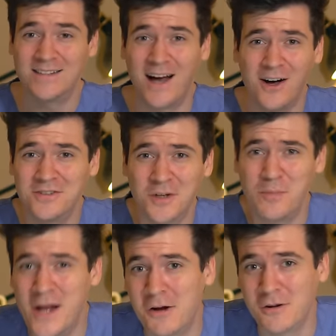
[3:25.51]
it's also
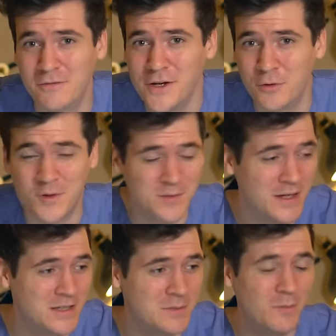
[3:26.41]
peer reviewed, which
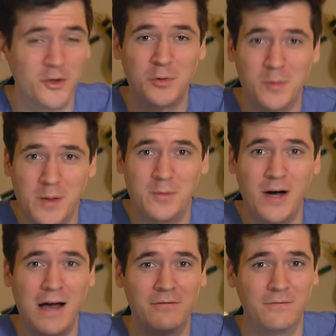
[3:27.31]
means multiple people
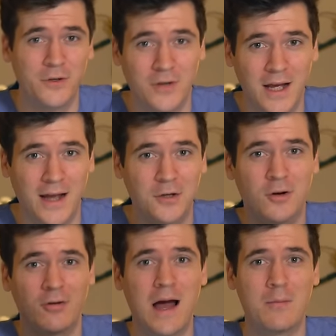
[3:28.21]
have viewed it and
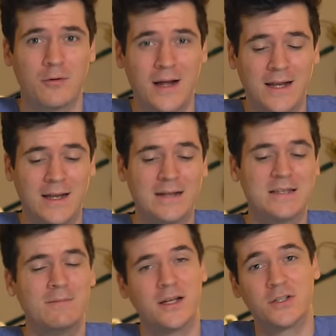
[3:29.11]
corroborated it
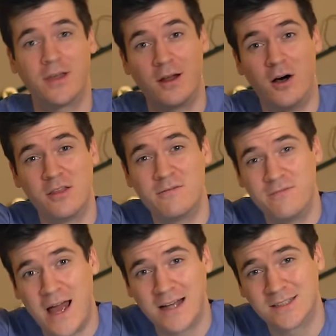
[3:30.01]
to make sure that all the
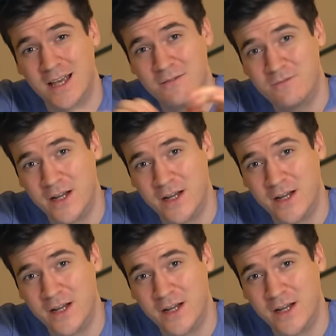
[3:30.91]
facts and